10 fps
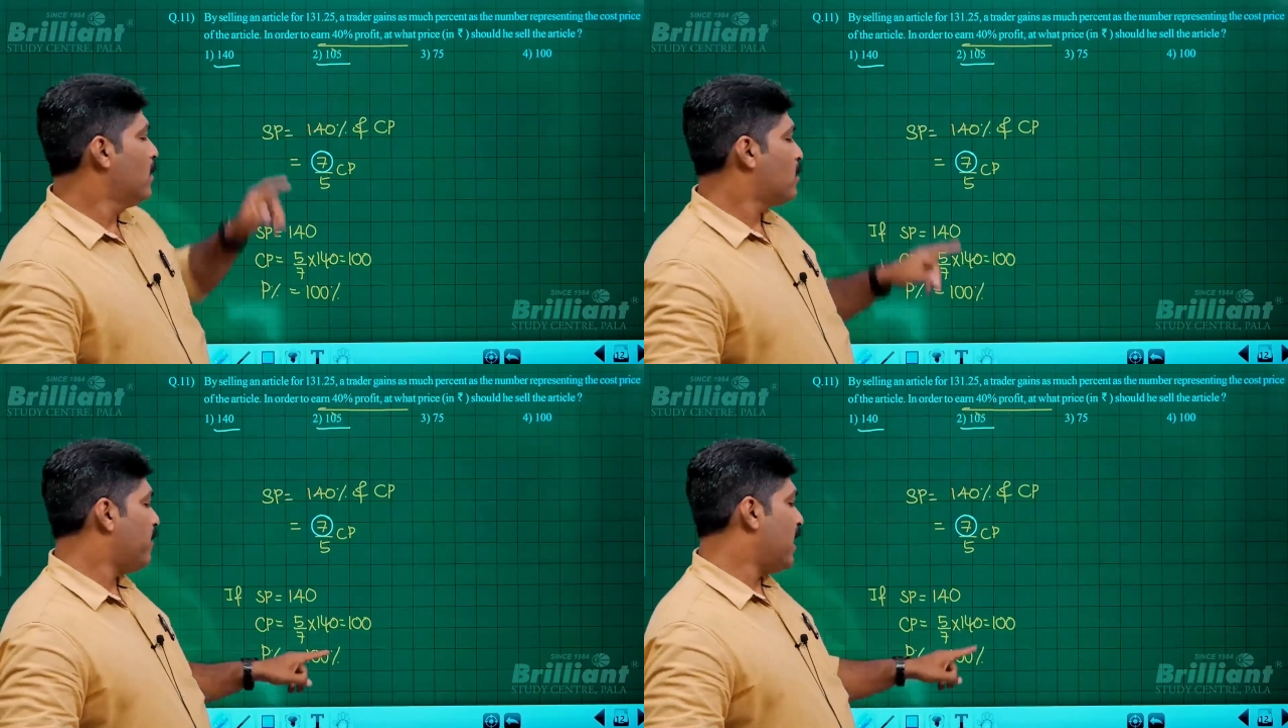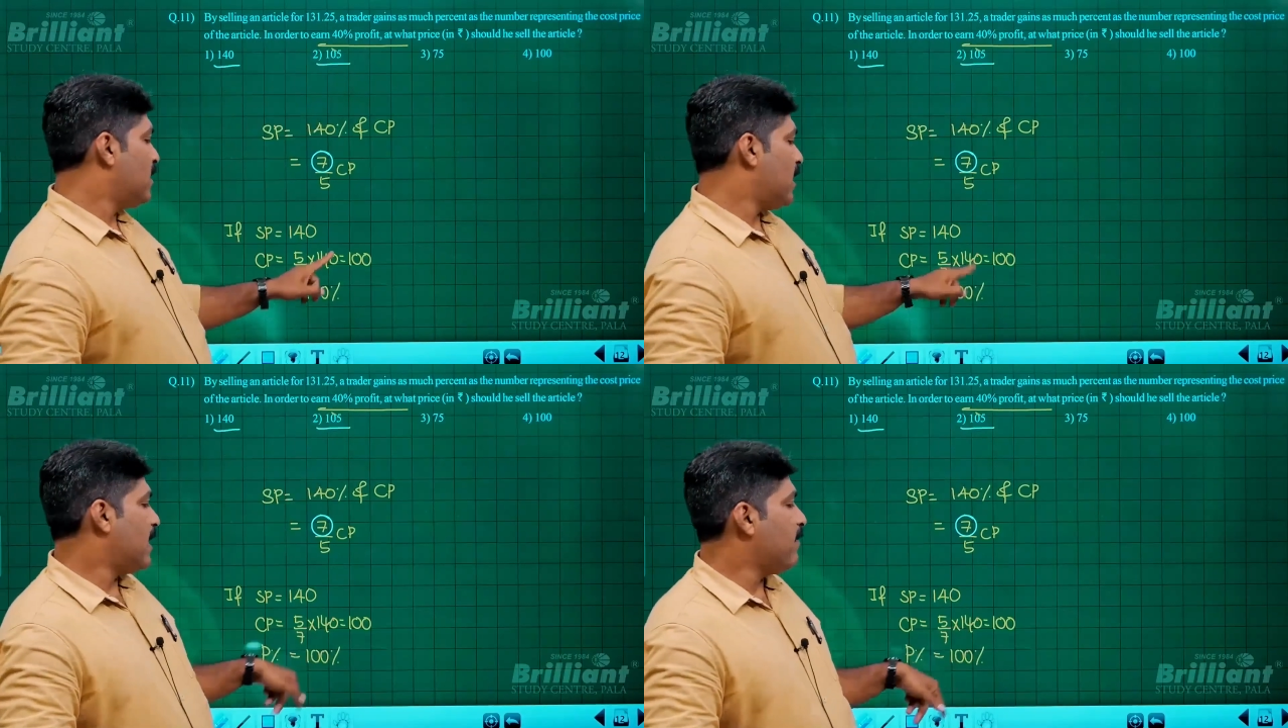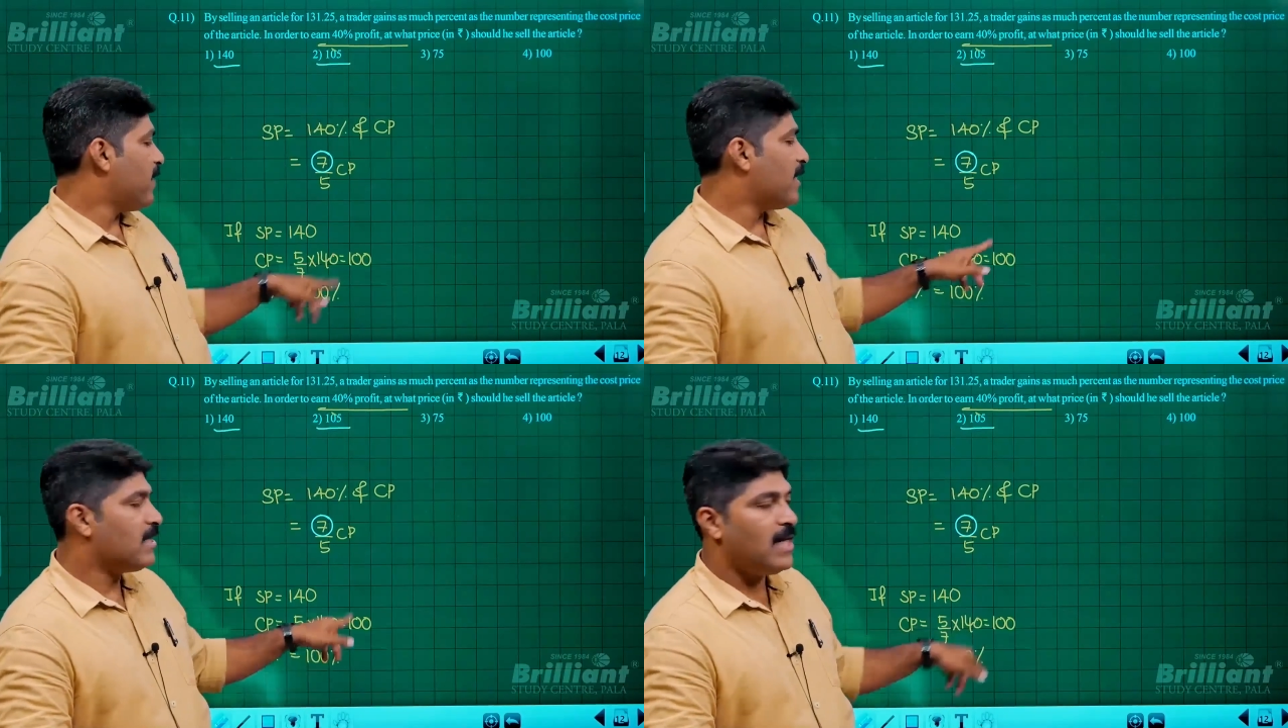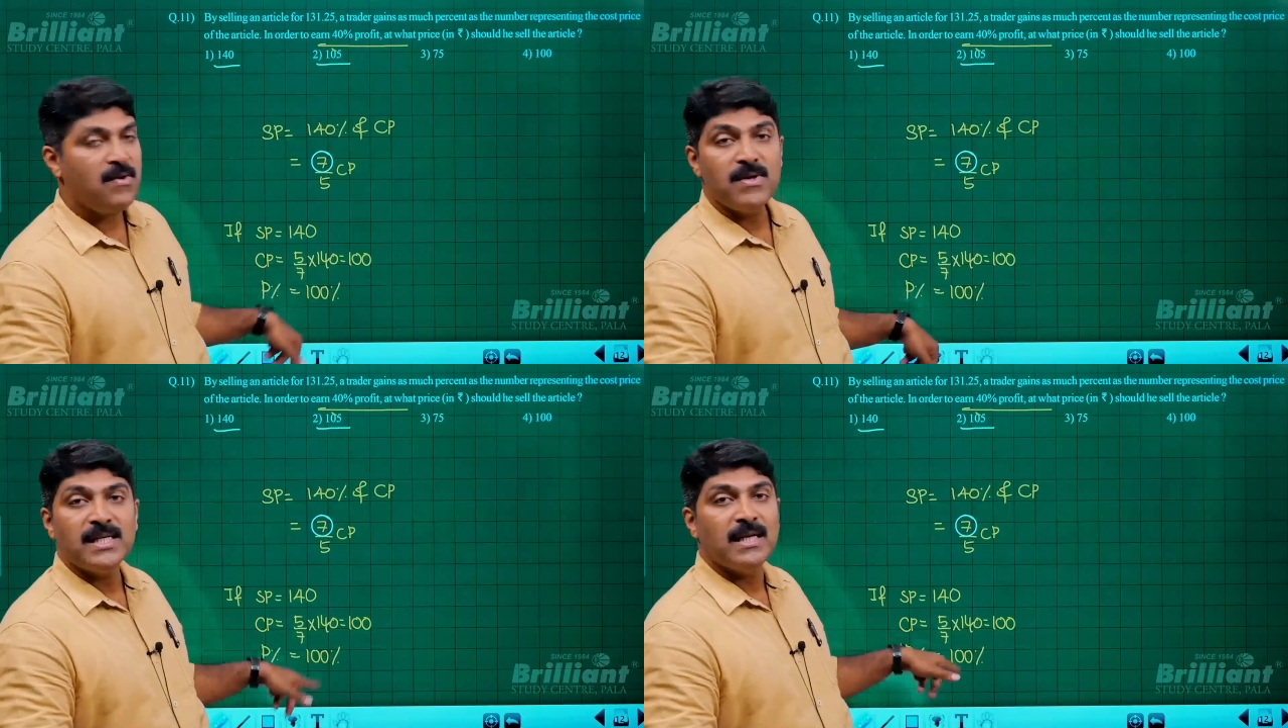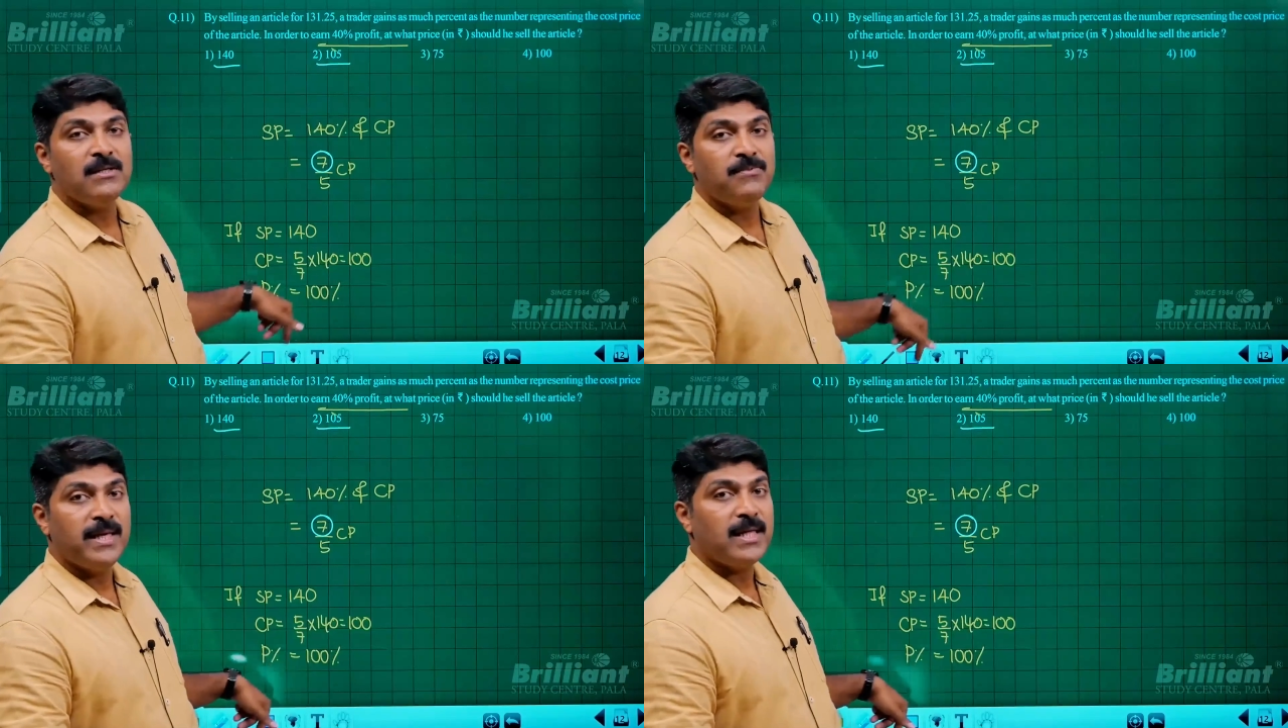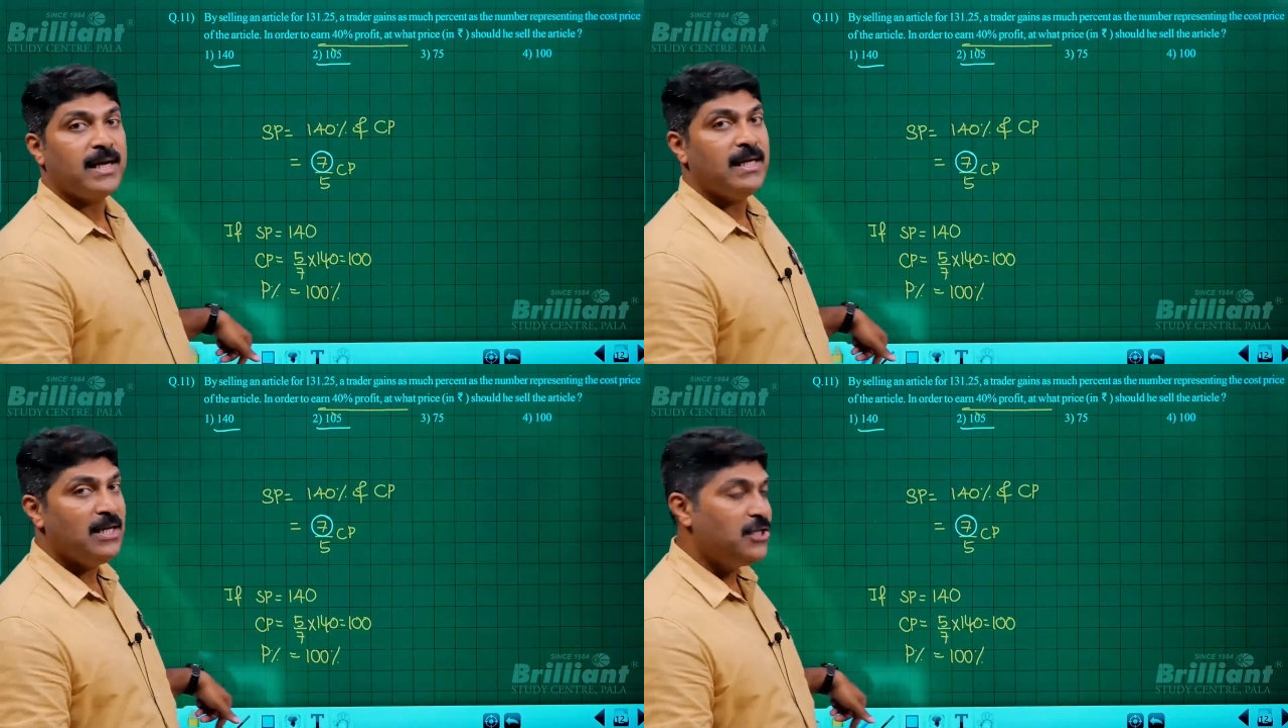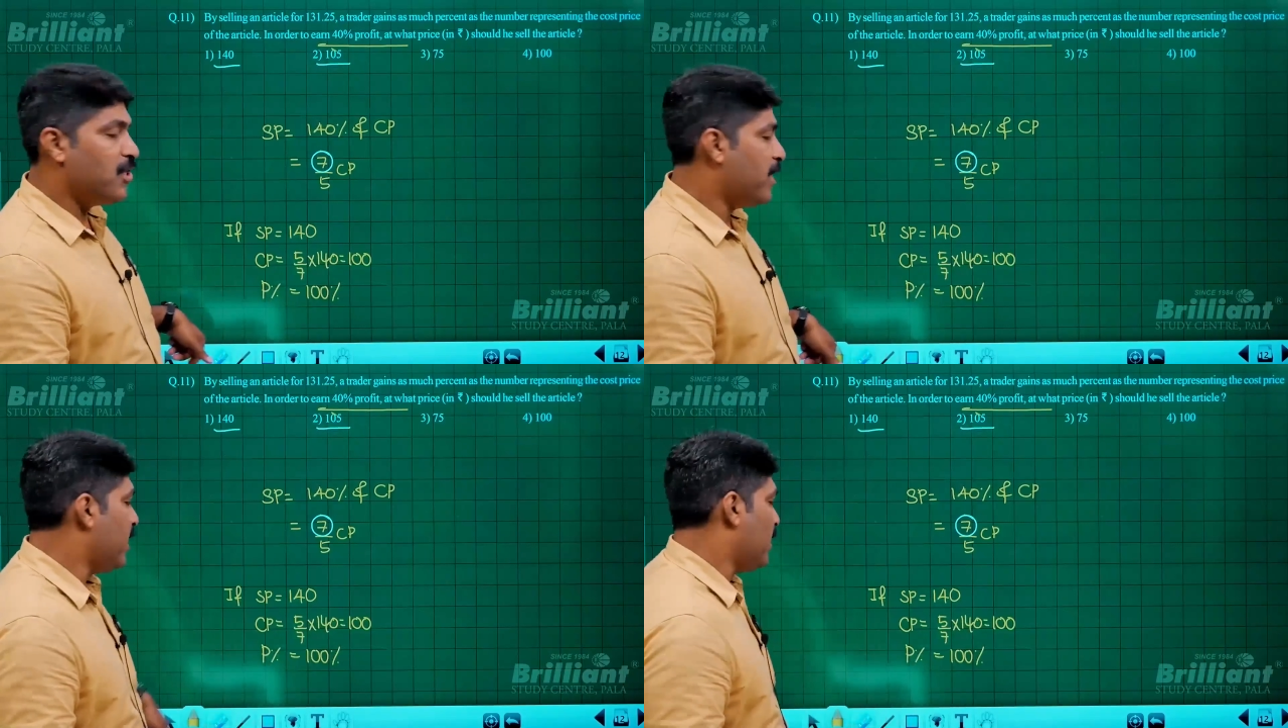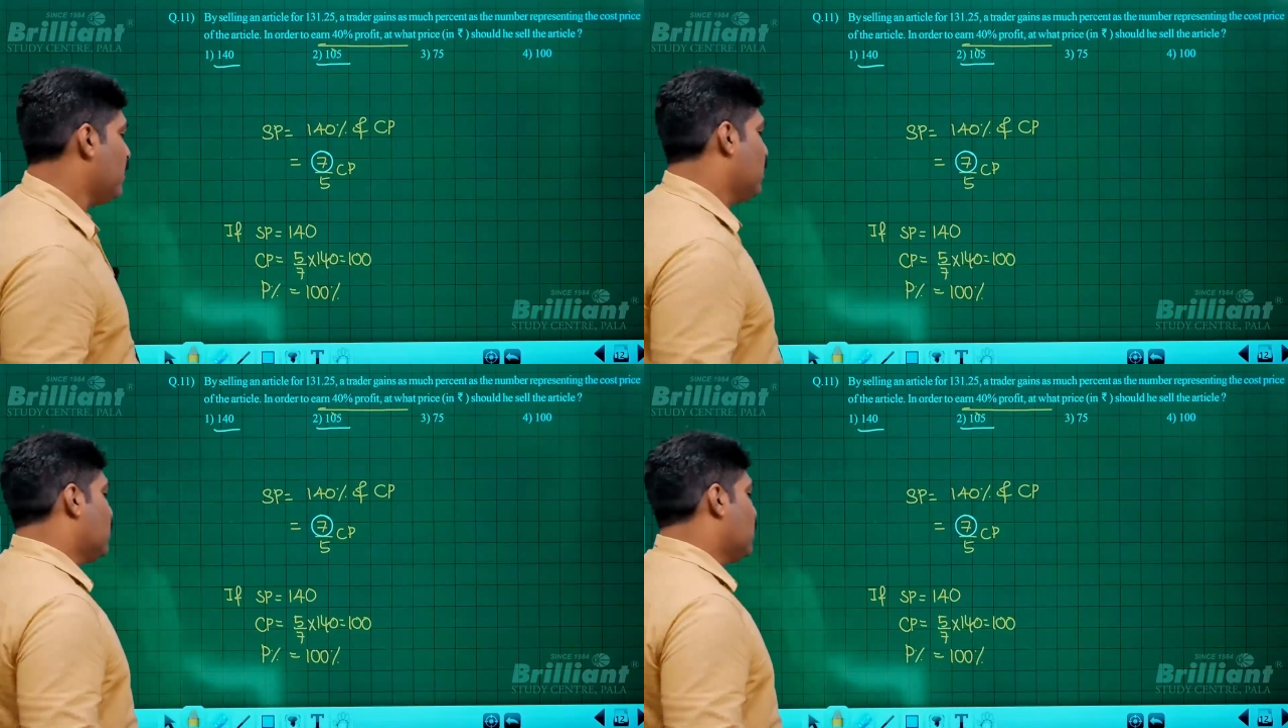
So we are checking whether that will satisfy the condition here.